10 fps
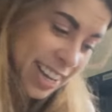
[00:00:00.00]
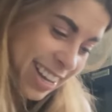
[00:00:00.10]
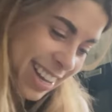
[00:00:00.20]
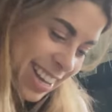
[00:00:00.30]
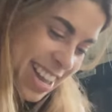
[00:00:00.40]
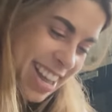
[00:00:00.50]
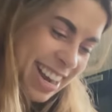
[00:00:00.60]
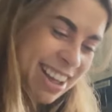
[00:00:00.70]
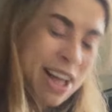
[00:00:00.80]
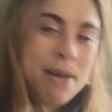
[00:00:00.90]

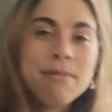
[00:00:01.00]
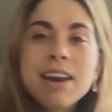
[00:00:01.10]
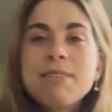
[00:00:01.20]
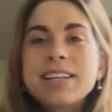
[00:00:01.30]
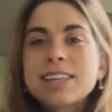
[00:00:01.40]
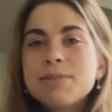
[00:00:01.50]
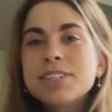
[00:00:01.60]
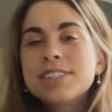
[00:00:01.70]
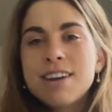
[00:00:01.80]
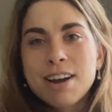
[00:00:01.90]
But anyways, can we
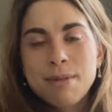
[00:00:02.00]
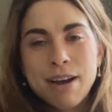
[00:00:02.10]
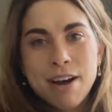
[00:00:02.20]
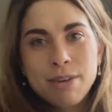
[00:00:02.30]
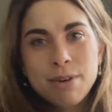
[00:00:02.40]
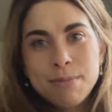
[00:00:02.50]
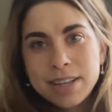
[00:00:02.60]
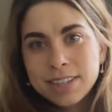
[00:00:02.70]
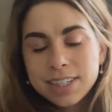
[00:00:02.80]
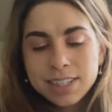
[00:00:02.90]
just talk about how
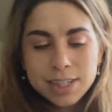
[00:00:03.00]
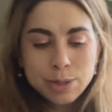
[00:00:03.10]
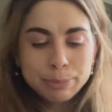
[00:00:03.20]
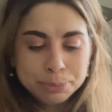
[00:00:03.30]
amazing this is?